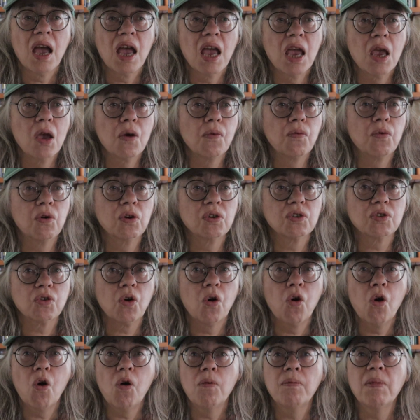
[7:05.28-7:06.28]
It was
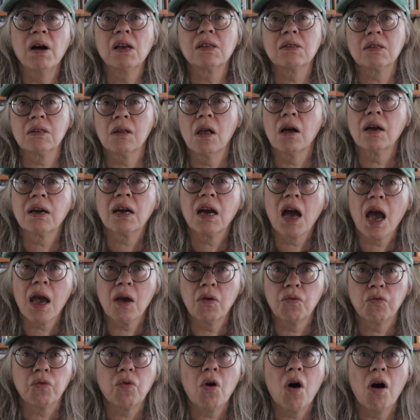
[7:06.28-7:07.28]
almost like
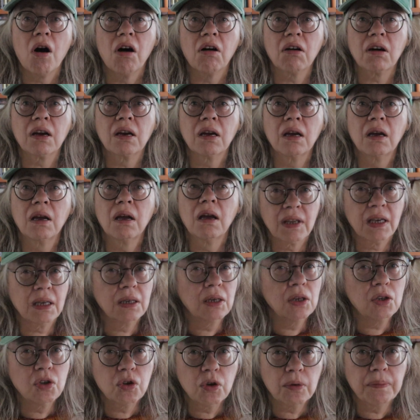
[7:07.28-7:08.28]
a rock,
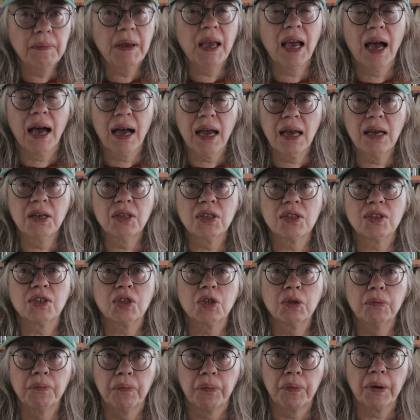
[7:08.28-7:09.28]
and it took me ages
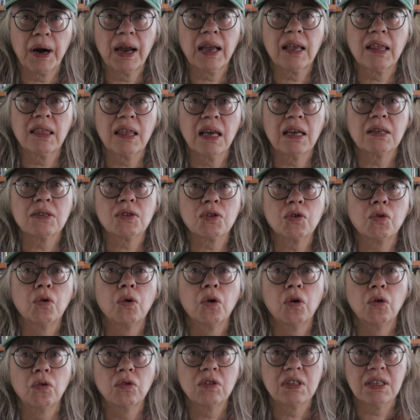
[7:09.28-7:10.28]
to break that
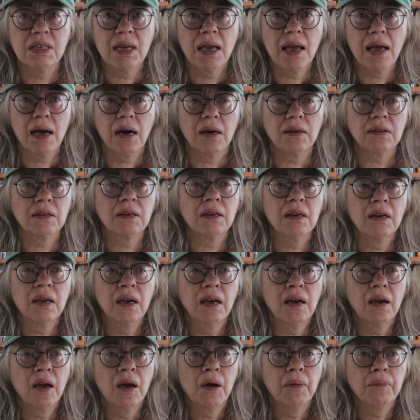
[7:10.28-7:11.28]
soil down,
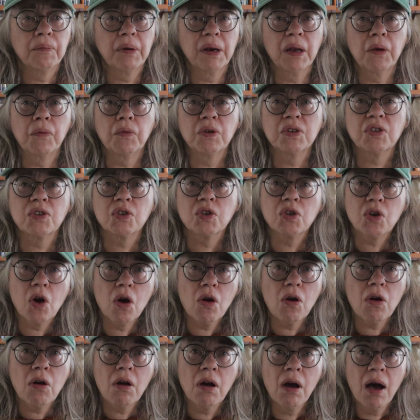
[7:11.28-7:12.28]
but it was so
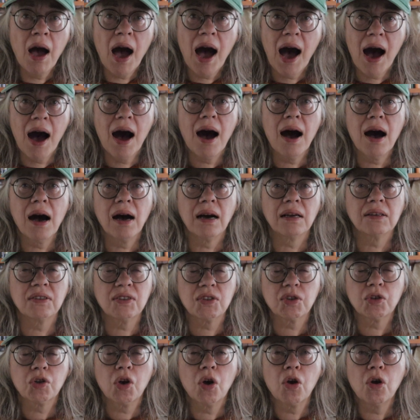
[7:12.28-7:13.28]
hard,
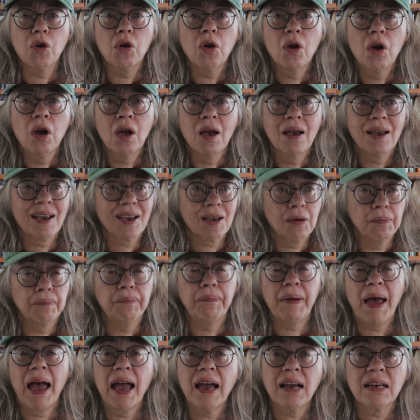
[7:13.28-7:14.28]
so
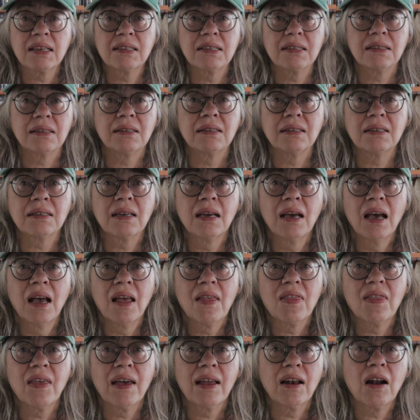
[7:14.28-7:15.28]
compacted,
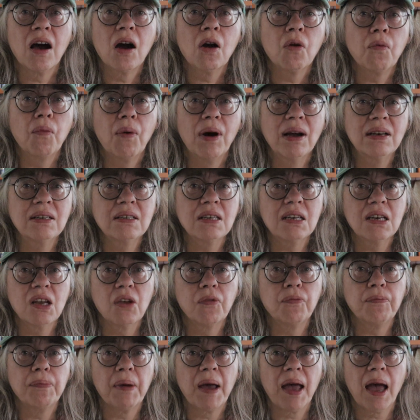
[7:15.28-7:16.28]
that I wondered
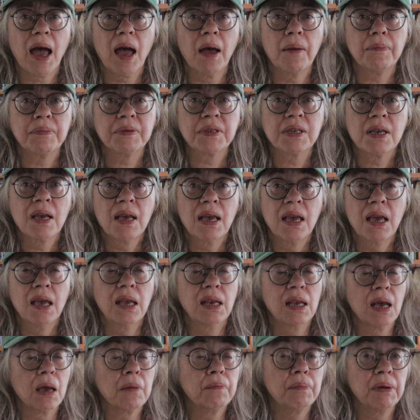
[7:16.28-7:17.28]
if perhaps
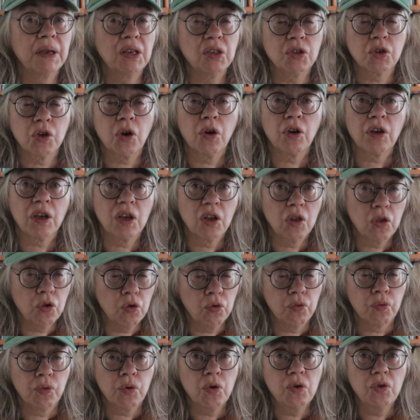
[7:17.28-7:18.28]
it had been choking
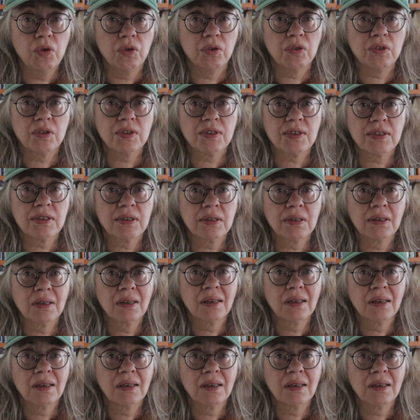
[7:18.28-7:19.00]
the roots.